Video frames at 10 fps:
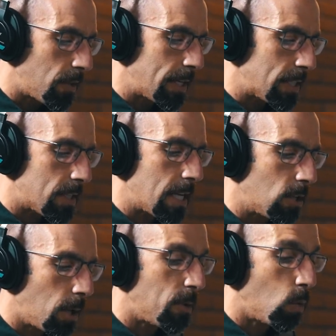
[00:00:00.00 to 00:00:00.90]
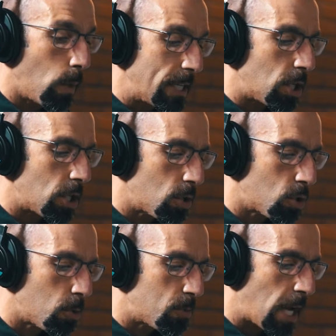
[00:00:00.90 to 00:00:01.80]
That's the Global Widget
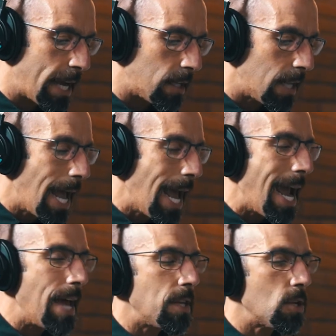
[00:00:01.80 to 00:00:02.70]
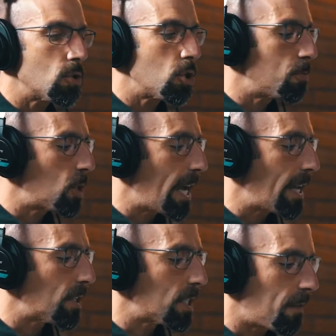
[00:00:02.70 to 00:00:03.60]
YouTube channel and the YouTube
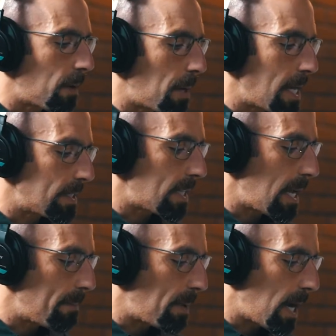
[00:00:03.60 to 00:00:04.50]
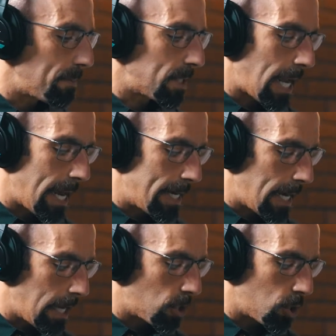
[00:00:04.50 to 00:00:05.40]
channels of our brands Hemp Bombs and
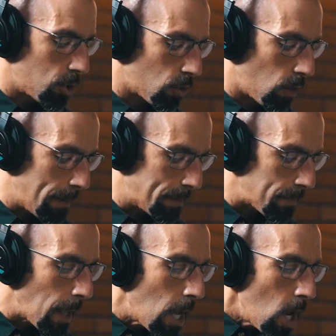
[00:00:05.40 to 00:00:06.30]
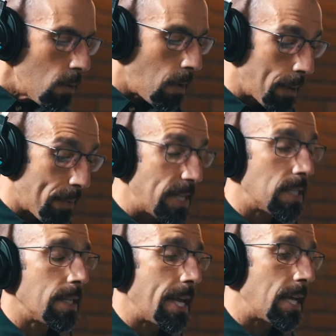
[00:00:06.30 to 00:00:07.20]
Nature Script. Well, we
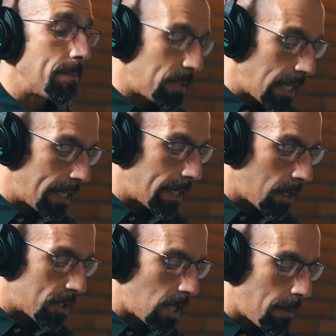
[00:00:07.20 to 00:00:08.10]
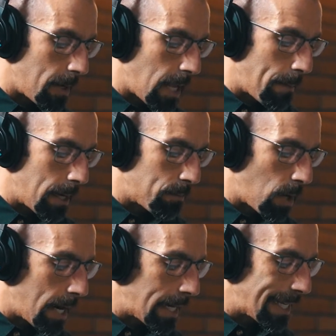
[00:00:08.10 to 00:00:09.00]
recently completed our CBD pet
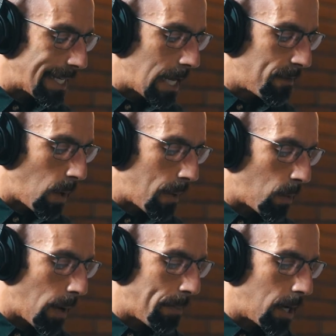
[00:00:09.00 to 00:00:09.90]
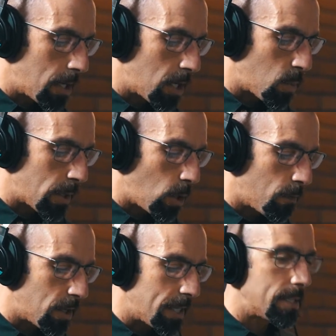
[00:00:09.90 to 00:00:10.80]
product giveaway where we partnered with
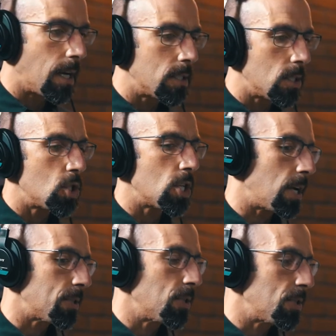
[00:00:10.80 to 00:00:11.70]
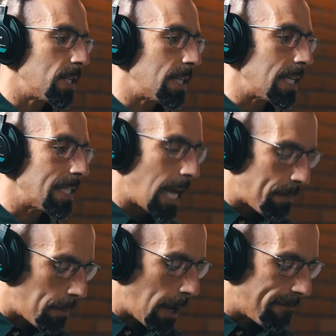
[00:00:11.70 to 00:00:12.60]
over a dozen shelters in the
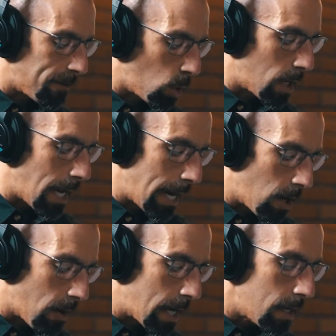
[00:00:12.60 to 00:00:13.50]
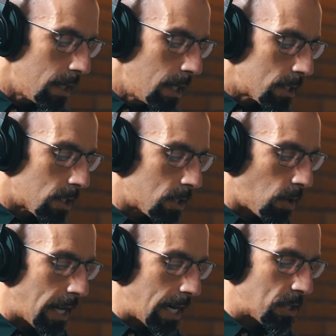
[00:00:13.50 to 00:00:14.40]
Tampa Bay, Florida area to
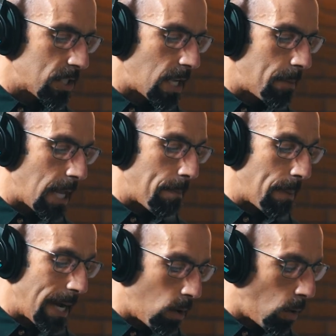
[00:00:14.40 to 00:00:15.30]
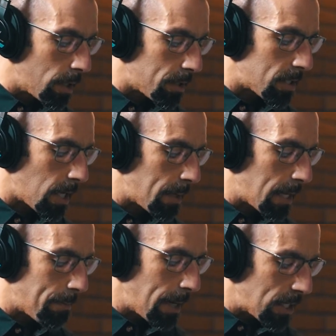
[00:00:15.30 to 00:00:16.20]
donate our CBD pet oils, CBD pet